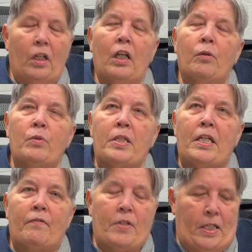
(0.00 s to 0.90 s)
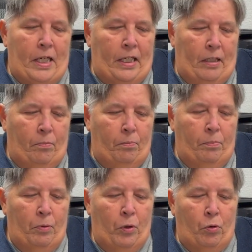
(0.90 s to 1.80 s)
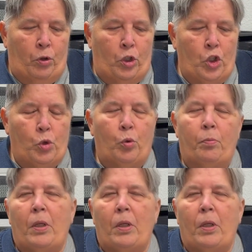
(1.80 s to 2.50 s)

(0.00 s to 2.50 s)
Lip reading: It was devastating, but with her usual